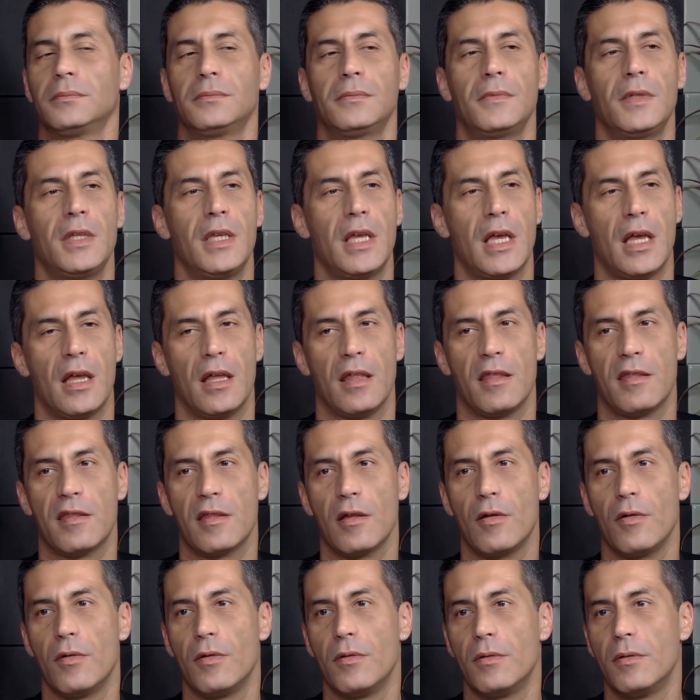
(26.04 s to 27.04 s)
Yeah.
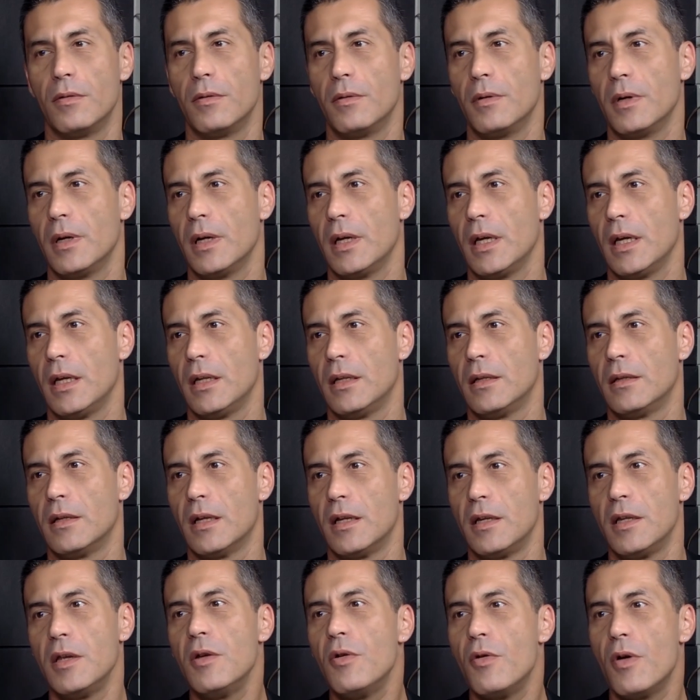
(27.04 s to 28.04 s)
So in
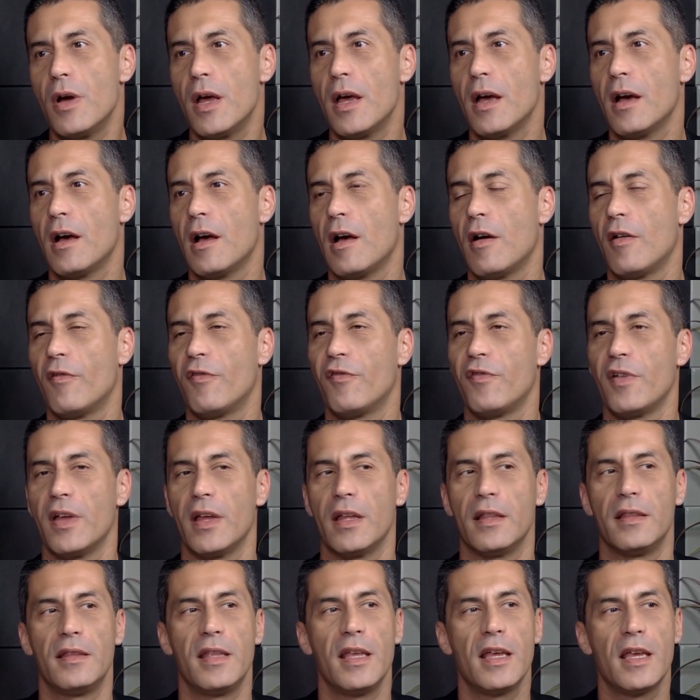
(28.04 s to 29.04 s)
the new era of
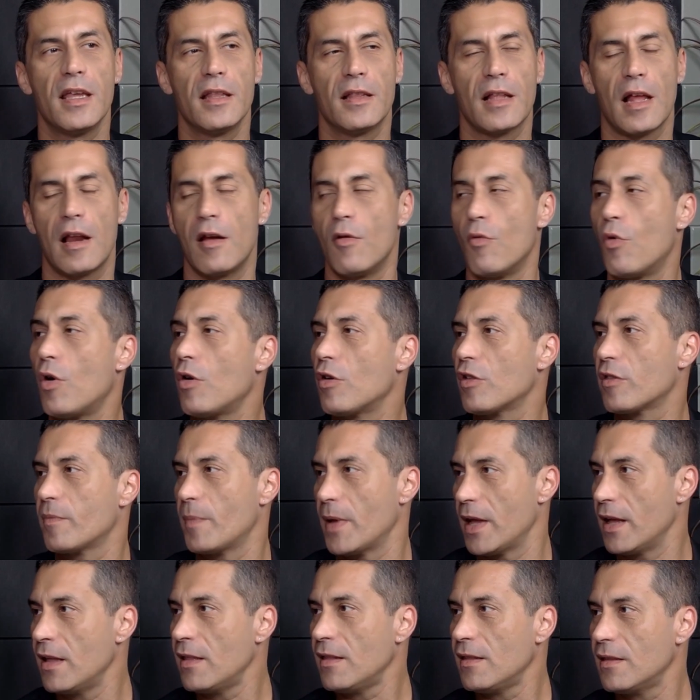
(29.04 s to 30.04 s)
digital
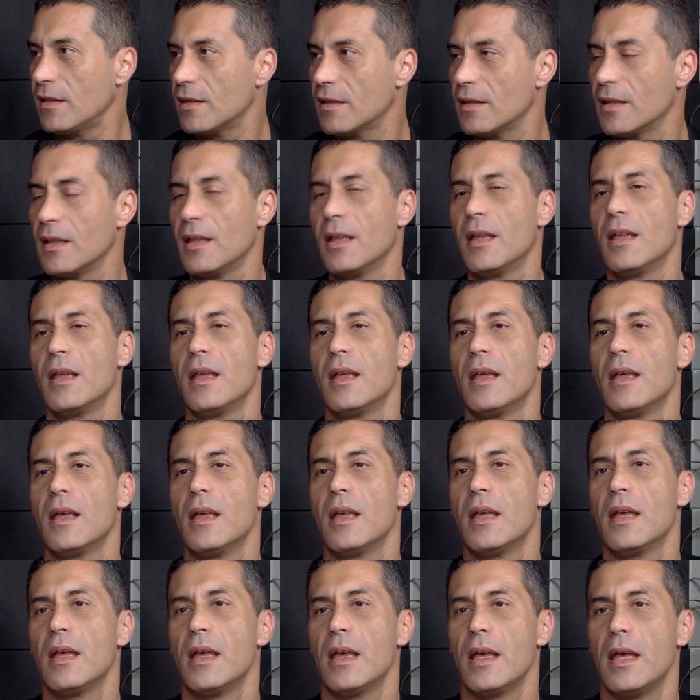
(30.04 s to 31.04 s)
workspace,
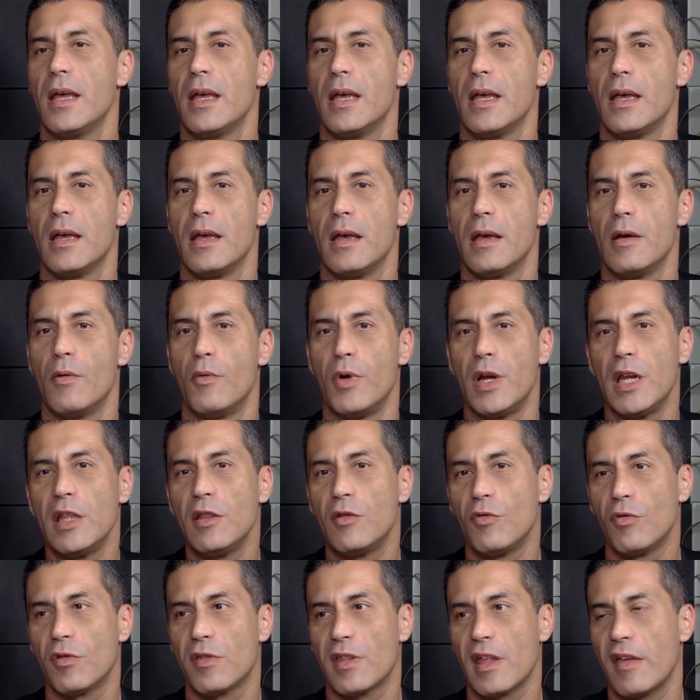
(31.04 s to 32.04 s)
we
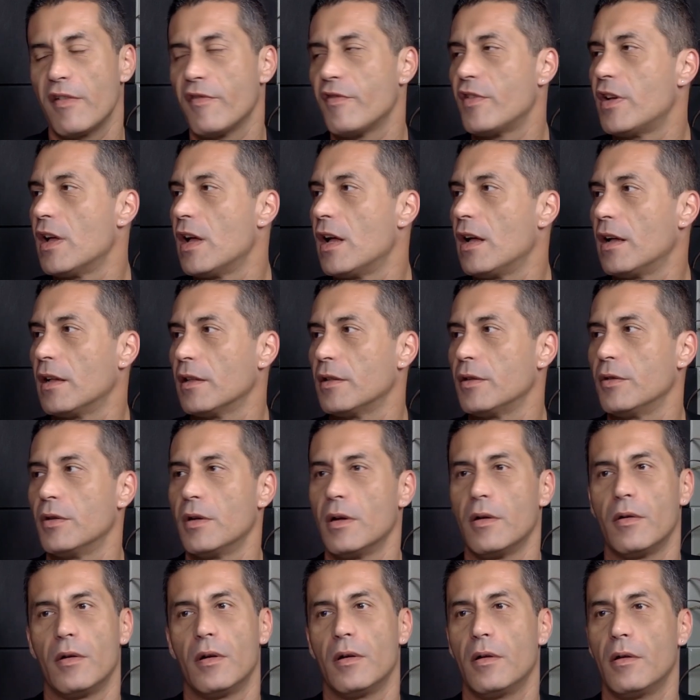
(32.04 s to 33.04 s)
need to safeguard,
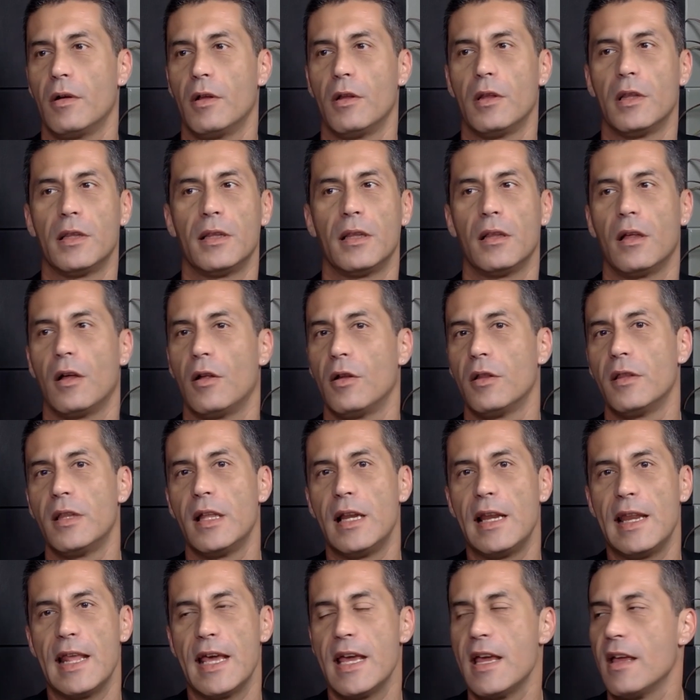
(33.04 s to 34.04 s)
all
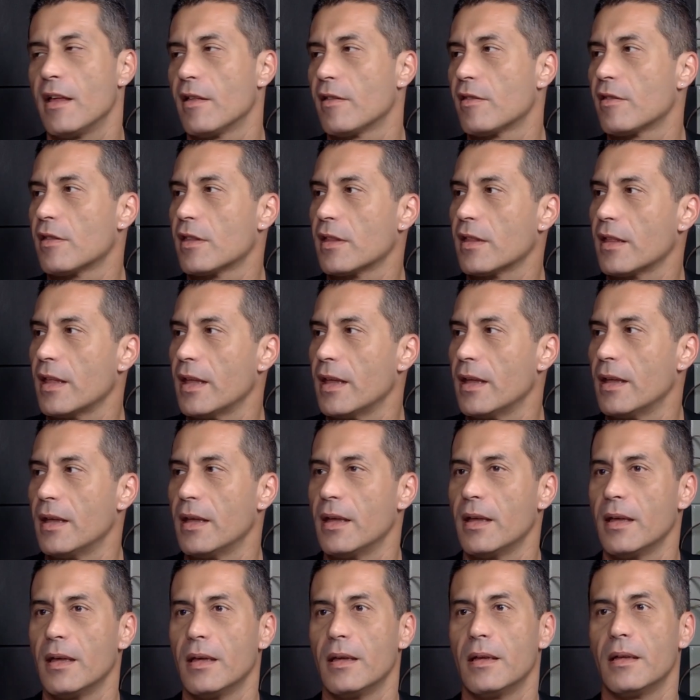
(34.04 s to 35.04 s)
the layers
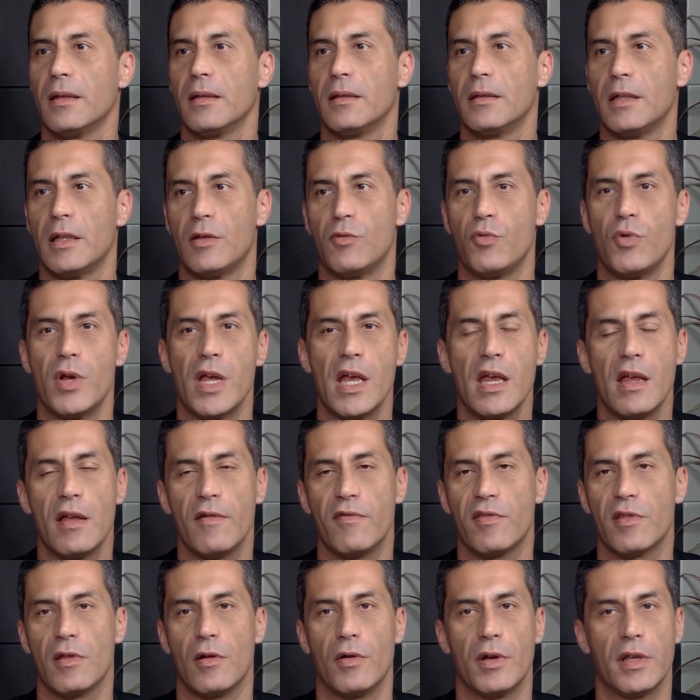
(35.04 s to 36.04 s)
that we
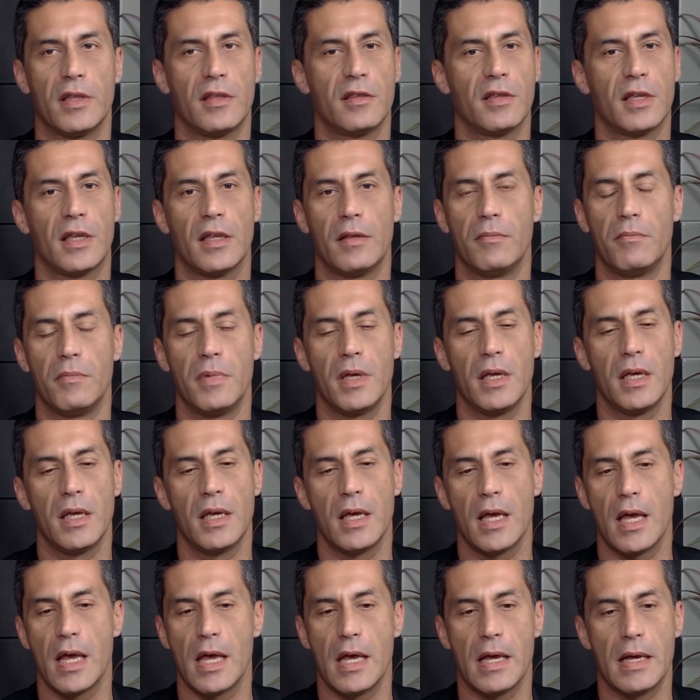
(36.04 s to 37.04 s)
have. So it can
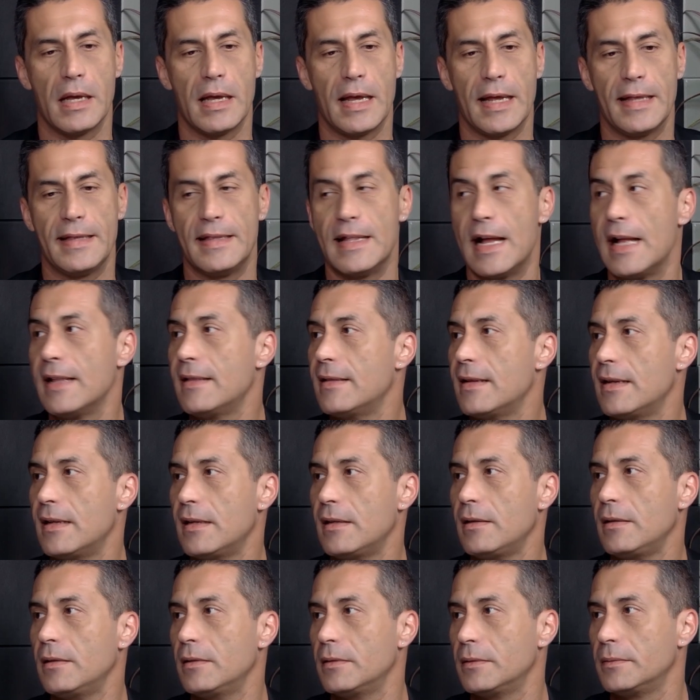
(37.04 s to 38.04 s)
be a
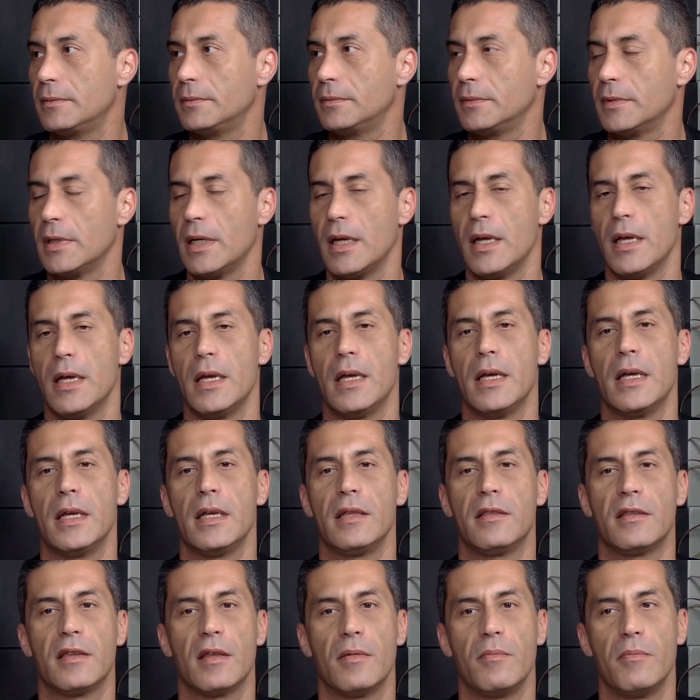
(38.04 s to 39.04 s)
data,
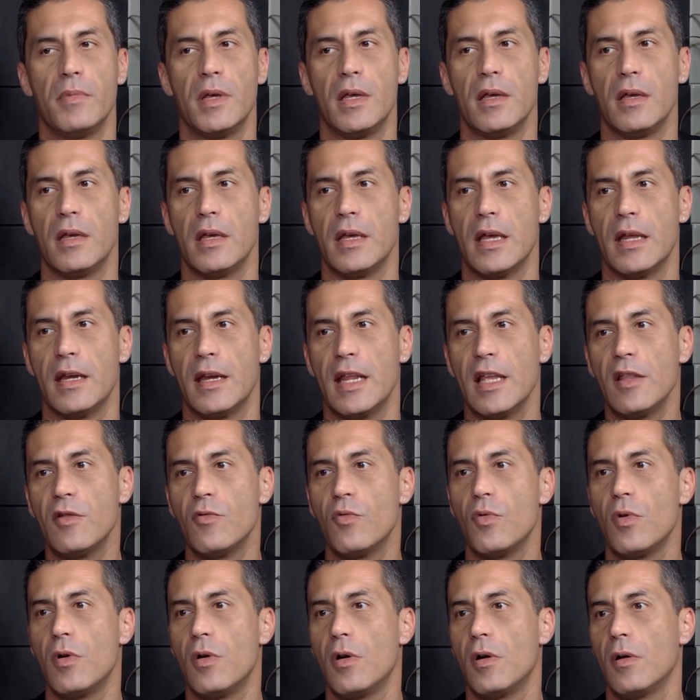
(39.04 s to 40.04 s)
it can be a
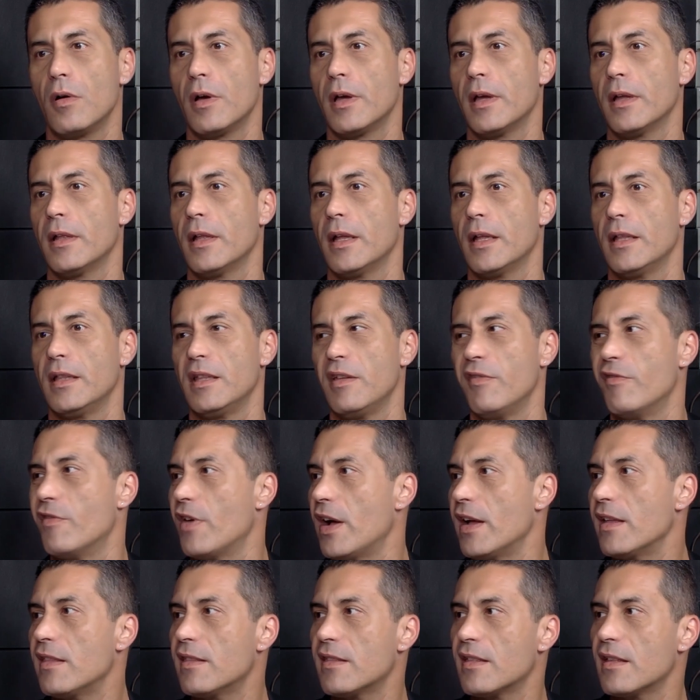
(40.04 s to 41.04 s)
network,
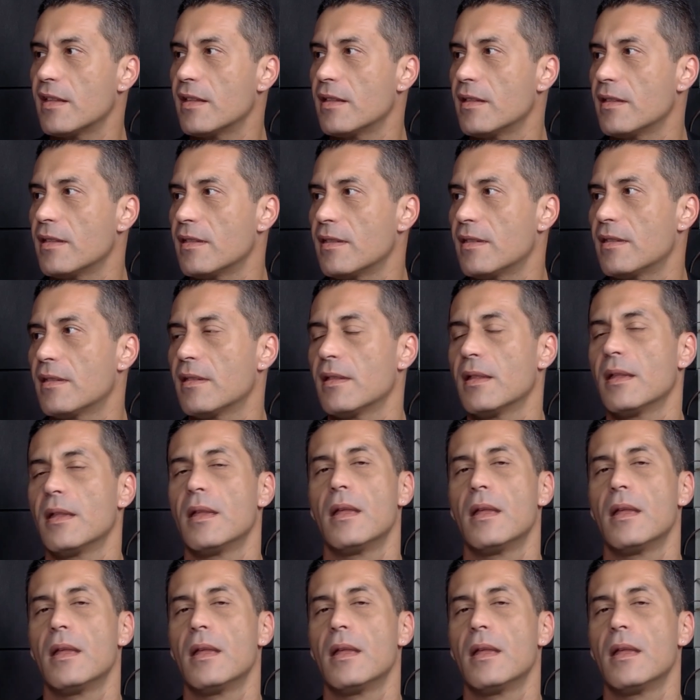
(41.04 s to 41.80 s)
devices,